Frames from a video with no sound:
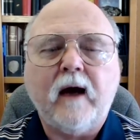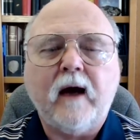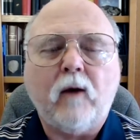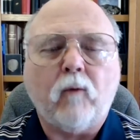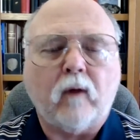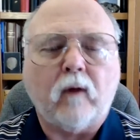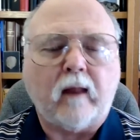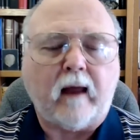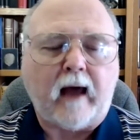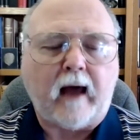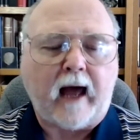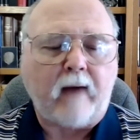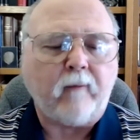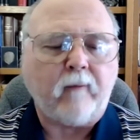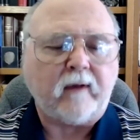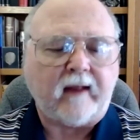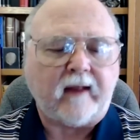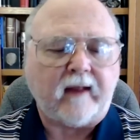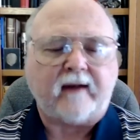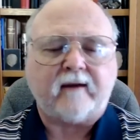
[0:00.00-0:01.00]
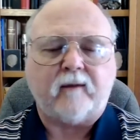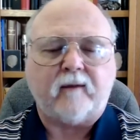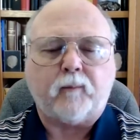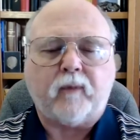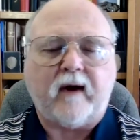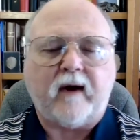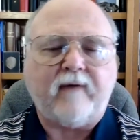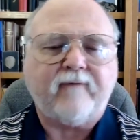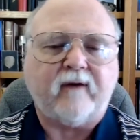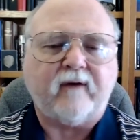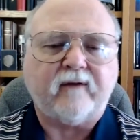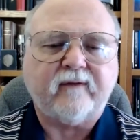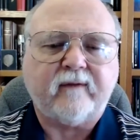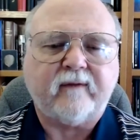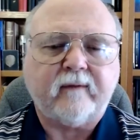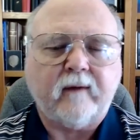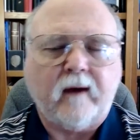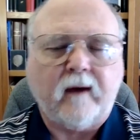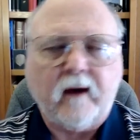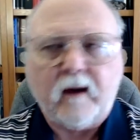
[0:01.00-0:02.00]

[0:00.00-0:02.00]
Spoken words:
Well, I would like to preface